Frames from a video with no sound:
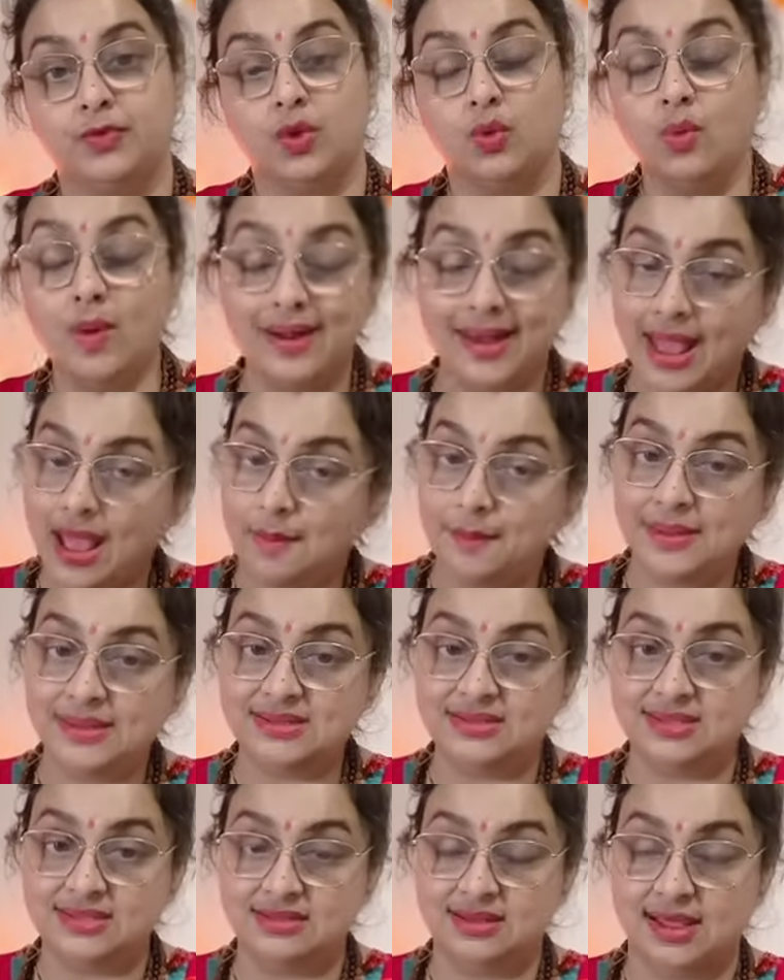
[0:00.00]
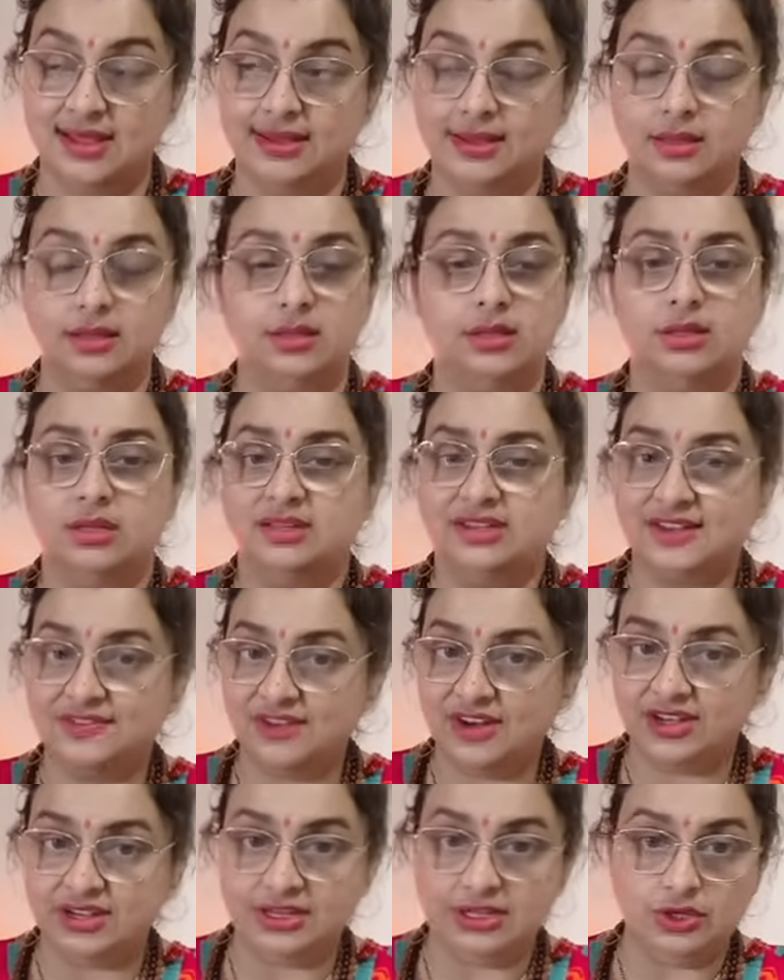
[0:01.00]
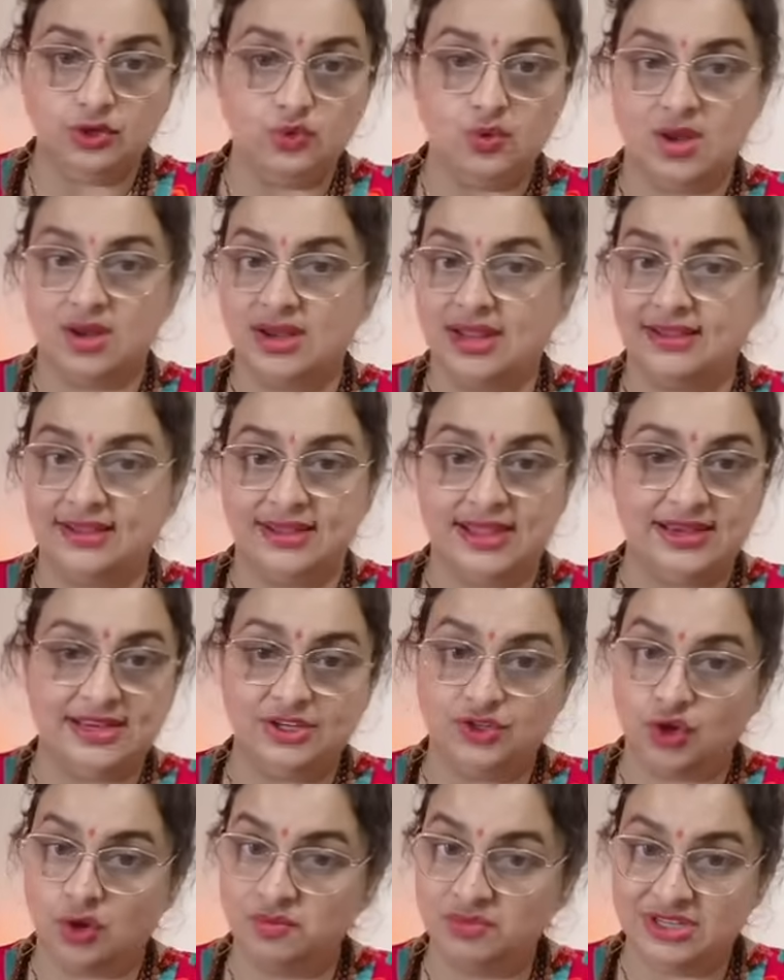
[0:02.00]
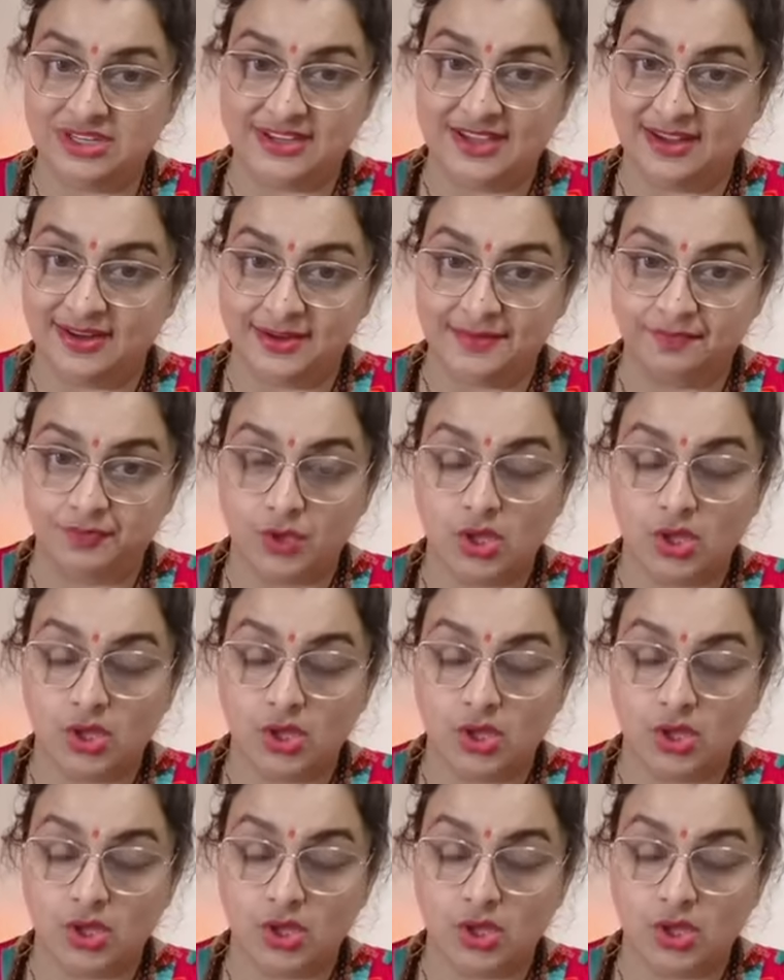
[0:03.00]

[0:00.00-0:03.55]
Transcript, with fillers: what happens is like, definitely you are like any Tom, Dick, Harry